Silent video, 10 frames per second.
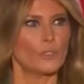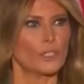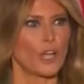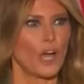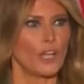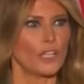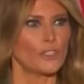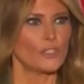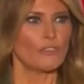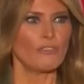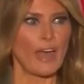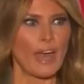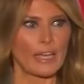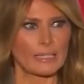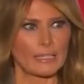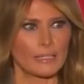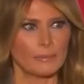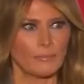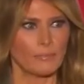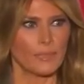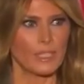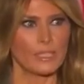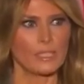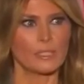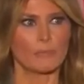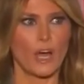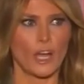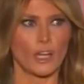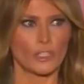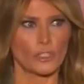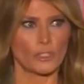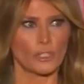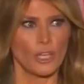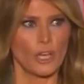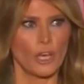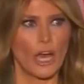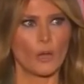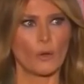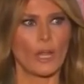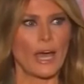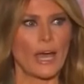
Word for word: process than to to have it all happen